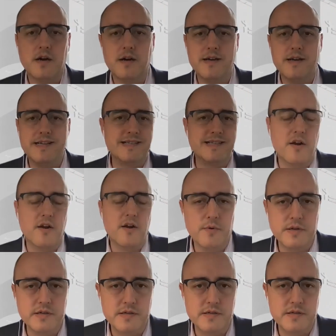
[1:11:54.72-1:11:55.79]
is not
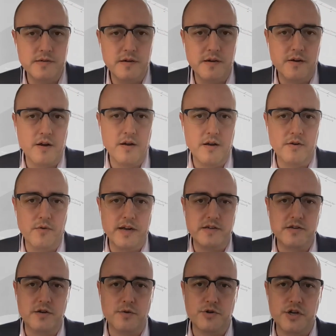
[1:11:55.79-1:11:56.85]
always a great
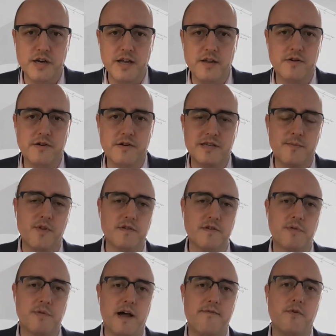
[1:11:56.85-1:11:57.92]
solution either. Some of those
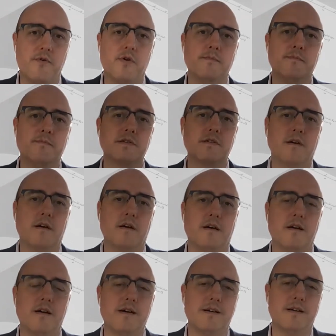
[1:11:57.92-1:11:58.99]
platforms
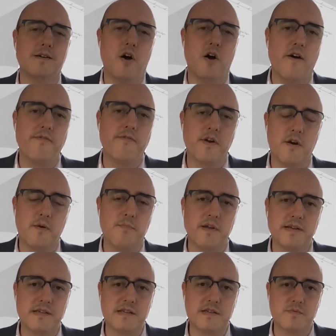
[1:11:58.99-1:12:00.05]
often are
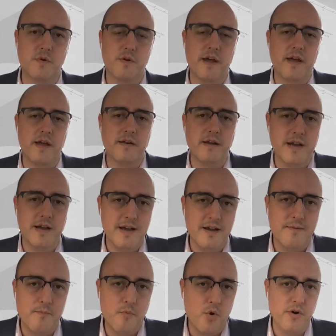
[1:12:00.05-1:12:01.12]
places where then
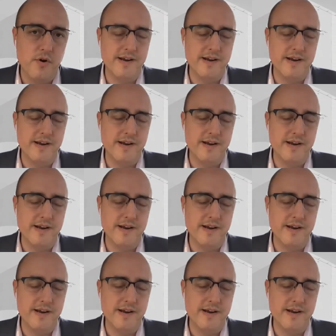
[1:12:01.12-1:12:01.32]
more